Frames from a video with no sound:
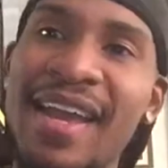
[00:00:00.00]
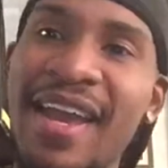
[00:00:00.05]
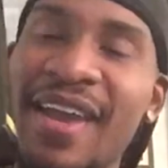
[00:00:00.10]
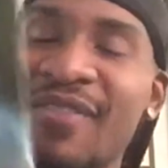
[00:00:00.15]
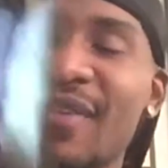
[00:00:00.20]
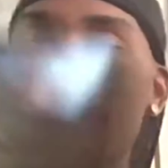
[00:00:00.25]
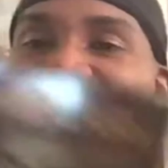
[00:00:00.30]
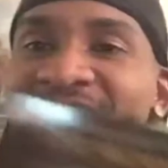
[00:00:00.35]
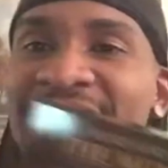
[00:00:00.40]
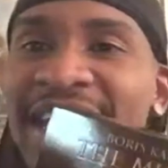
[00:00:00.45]

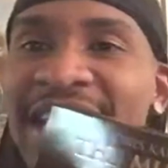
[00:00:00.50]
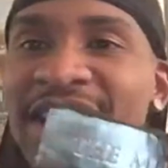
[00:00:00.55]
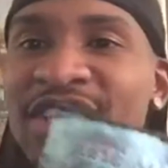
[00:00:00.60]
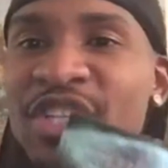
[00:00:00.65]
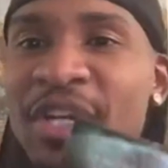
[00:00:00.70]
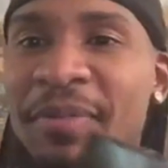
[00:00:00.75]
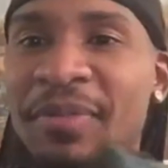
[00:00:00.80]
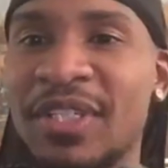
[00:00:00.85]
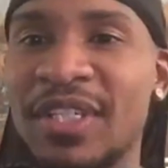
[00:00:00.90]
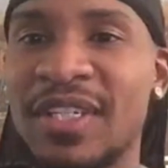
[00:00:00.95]
everything
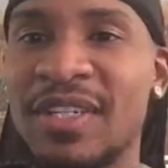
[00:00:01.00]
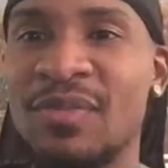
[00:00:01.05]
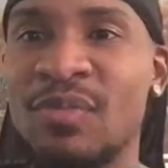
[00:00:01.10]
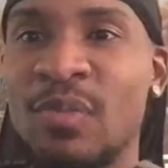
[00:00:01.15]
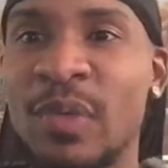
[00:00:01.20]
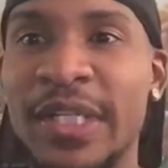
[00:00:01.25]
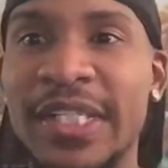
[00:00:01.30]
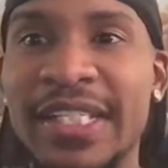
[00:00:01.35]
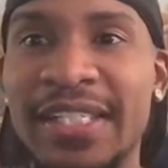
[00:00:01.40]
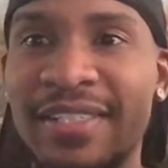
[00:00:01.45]

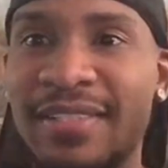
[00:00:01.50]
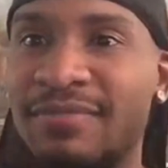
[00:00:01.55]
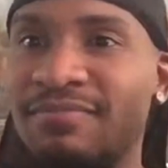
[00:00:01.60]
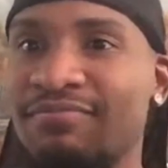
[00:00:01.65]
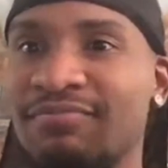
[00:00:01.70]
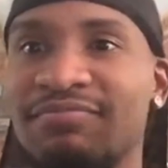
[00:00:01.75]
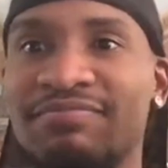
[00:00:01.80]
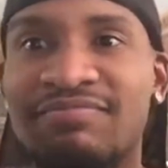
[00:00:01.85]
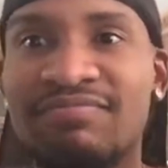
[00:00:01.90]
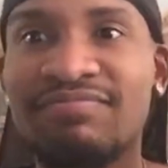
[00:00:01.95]
Egyptian
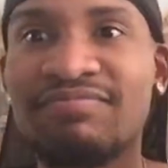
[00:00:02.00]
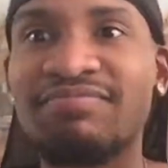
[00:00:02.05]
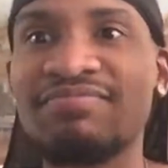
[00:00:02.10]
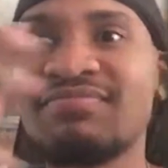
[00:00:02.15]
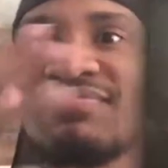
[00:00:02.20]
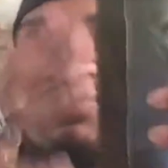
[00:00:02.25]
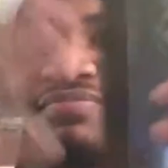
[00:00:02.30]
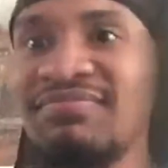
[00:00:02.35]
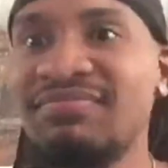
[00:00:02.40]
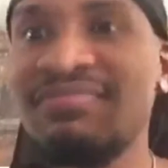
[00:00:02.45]

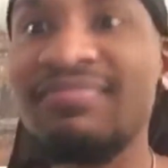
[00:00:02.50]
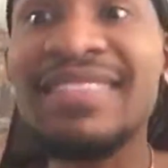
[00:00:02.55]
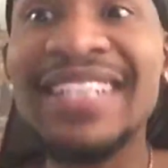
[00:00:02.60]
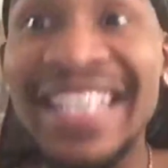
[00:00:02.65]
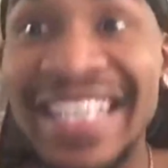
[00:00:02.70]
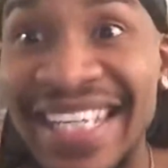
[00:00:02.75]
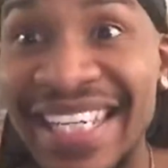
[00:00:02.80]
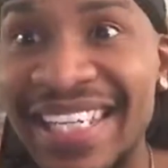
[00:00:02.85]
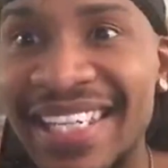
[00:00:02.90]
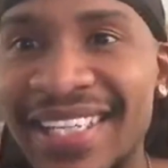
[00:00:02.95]

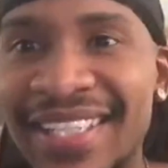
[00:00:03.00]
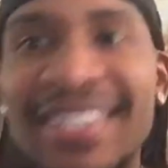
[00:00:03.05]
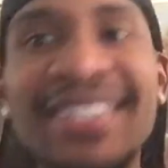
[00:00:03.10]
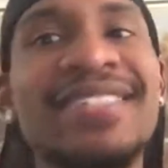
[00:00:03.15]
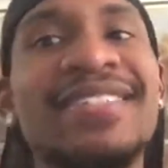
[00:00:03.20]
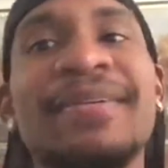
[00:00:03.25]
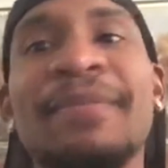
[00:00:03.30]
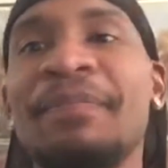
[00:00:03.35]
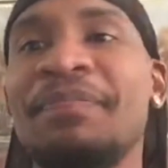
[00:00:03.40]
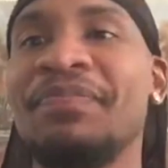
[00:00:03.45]

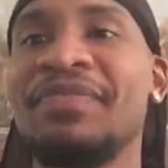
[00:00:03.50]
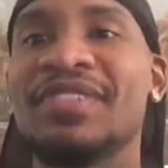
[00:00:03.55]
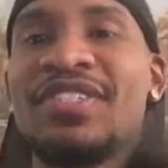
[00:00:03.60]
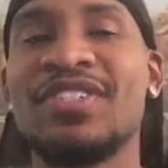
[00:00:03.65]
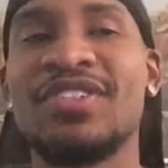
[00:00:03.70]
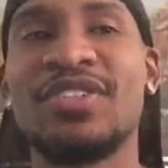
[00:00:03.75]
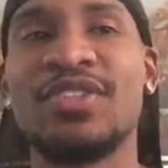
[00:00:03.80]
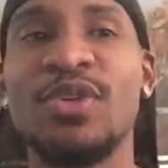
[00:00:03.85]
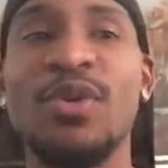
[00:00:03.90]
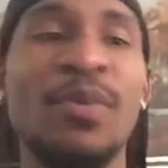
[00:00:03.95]
is
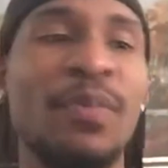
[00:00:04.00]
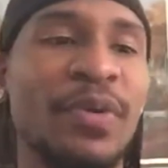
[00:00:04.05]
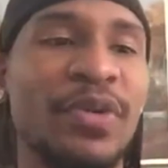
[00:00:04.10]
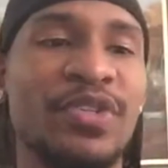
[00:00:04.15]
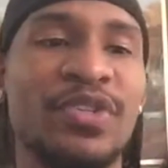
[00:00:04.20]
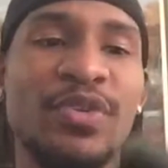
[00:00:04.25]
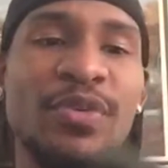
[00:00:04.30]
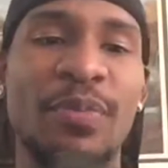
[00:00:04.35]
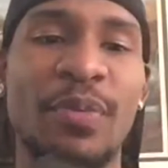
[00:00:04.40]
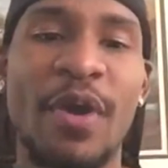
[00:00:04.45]
super,
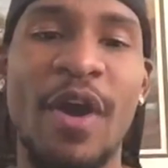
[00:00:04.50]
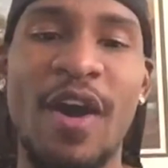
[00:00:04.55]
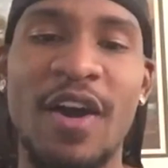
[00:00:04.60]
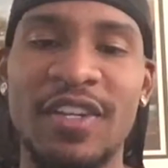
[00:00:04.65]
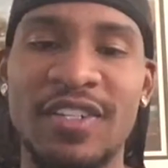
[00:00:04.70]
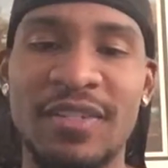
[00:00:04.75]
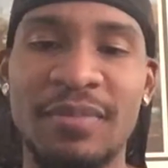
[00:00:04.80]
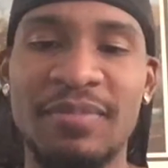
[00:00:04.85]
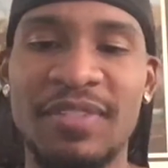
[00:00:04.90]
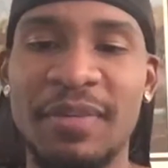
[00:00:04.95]
super
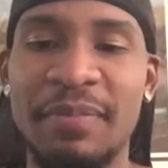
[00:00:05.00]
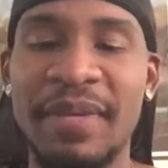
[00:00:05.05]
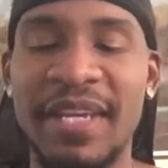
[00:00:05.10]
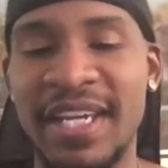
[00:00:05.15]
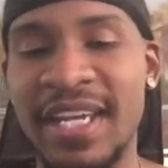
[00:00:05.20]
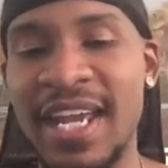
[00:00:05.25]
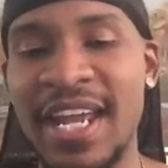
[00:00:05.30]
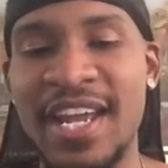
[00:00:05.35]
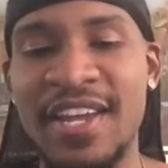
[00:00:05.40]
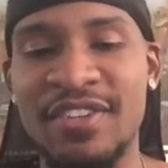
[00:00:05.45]
awesome to
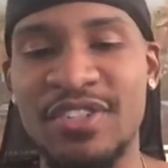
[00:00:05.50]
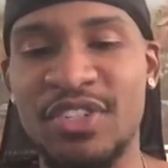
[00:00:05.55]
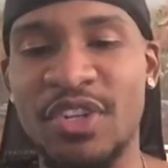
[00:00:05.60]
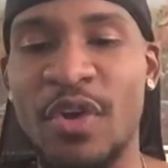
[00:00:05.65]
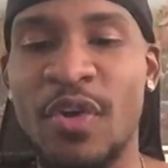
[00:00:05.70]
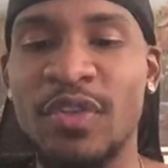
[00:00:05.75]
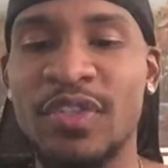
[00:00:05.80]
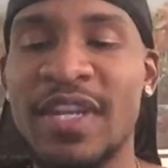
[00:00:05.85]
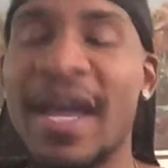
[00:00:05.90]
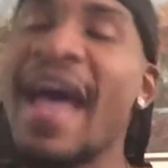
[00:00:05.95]
me.
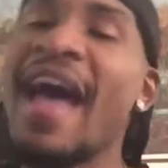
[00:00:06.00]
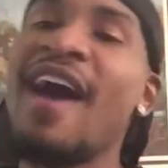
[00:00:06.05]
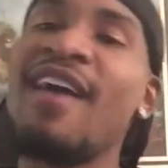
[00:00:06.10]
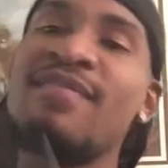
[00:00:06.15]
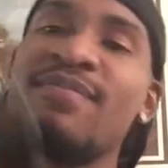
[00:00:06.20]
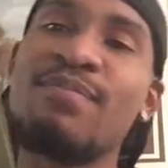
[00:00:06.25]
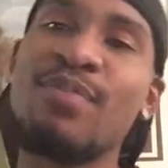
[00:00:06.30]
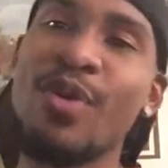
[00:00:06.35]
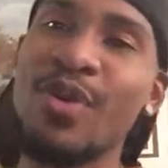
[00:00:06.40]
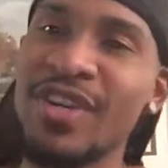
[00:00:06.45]
So to
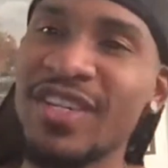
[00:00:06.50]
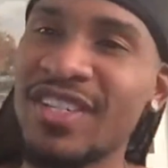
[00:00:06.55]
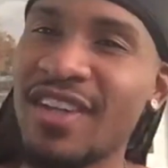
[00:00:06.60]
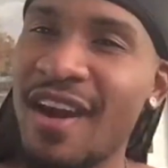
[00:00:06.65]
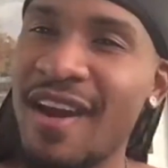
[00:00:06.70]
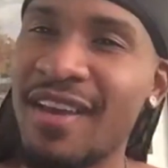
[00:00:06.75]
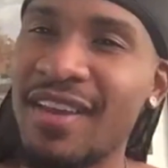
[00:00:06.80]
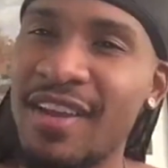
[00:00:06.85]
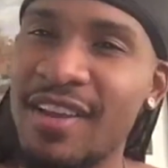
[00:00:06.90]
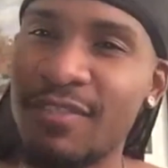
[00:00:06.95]
have Boris
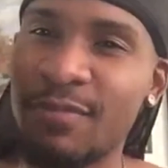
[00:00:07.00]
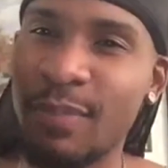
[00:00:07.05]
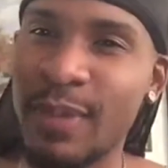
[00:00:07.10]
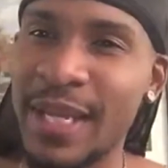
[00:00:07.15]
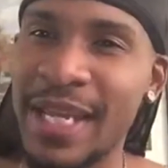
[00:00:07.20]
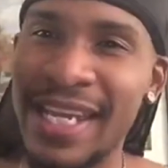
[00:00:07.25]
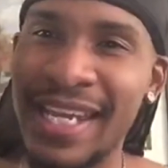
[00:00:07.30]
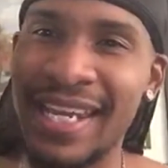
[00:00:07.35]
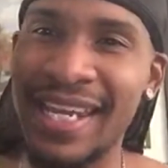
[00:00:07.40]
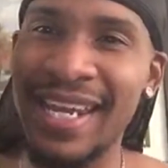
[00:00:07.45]
Karloff
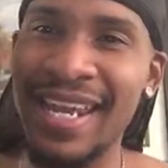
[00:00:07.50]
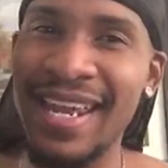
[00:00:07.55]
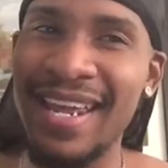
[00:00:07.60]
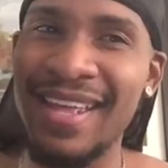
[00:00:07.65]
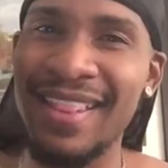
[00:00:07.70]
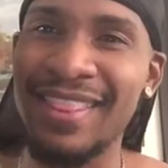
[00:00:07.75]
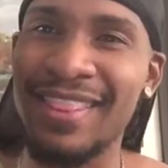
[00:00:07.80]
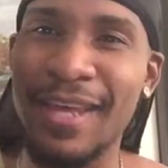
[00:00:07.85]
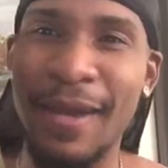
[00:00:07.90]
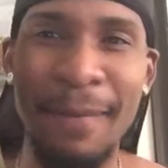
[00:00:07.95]
play
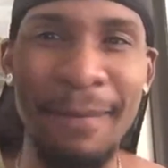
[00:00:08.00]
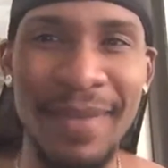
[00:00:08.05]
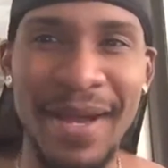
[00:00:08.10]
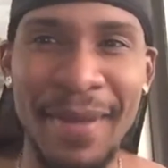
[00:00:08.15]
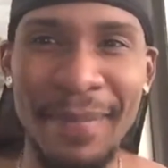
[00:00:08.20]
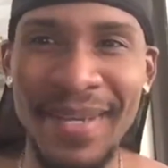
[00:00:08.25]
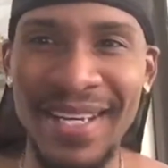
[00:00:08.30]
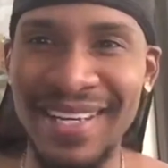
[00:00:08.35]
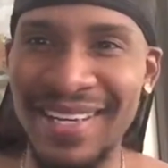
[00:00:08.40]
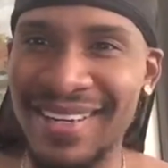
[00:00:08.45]
the
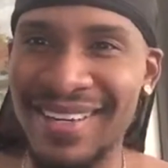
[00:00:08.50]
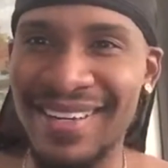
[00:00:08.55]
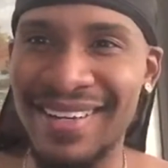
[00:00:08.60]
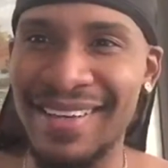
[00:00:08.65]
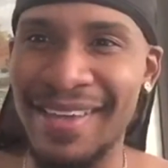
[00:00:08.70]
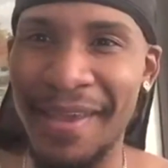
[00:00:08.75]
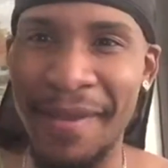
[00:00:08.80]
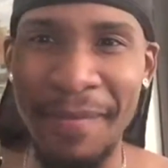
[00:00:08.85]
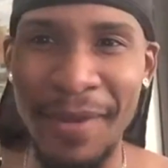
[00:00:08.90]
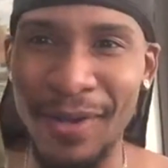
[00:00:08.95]
mummy,
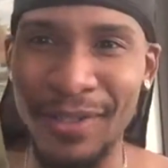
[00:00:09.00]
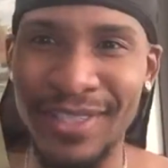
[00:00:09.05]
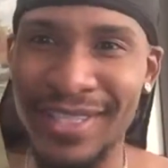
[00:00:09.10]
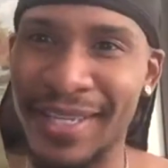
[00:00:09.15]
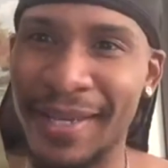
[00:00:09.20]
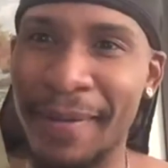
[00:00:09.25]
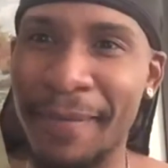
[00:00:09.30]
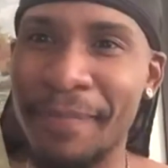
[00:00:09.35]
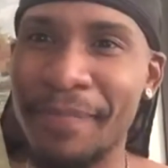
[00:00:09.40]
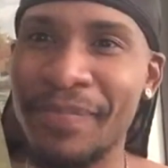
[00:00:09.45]

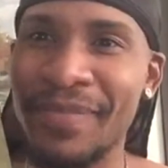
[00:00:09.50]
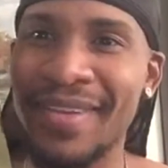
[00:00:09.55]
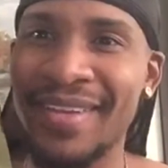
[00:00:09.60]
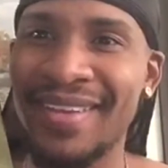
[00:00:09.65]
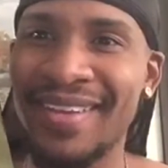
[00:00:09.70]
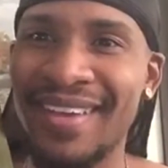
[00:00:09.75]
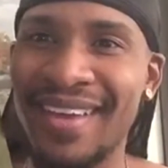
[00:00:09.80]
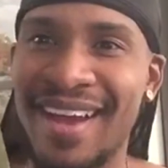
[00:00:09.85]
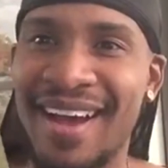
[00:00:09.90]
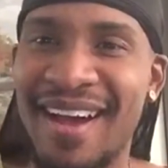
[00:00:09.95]
Imhotep,
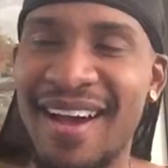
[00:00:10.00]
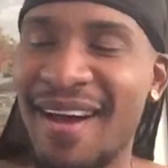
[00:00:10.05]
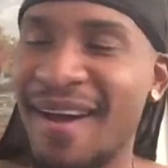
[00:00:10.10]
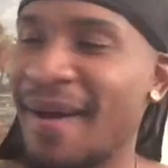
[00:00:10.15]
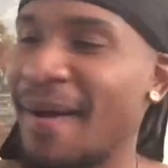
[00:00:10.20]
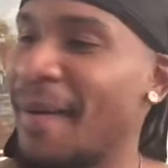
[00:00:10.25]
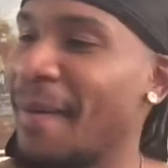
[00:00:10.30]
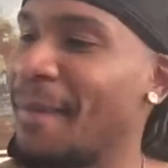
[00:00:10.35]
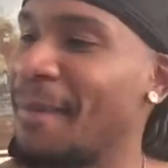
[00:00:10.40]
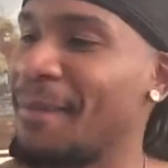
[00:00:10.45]

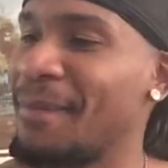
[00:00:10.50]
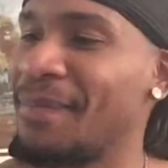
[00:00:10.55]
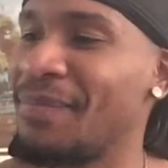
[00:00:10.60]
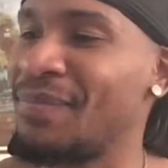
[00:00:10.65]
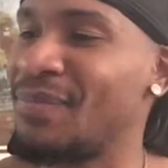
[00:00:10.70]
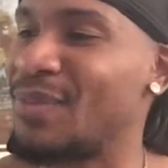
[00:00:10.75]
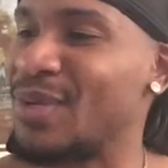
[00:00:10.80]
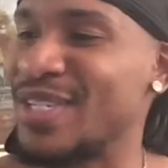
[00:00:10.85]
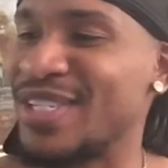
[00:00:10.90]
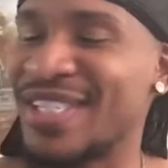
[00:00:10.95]

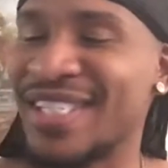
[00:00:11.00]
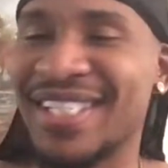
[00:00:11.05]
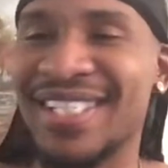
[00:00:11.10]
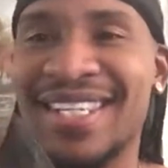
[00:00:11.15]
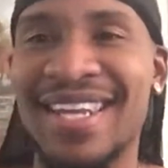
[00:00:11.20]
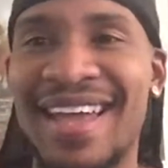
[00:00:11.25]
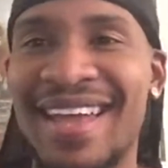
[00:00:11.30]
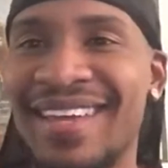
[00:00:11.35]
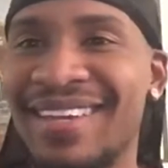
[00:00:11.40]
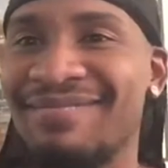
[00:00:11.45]
was
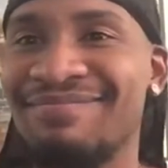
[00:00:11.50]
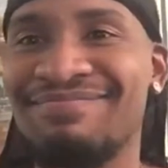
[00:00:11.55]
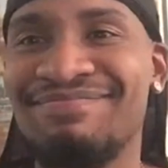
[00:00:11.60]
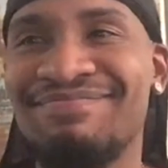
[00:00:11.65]
just like,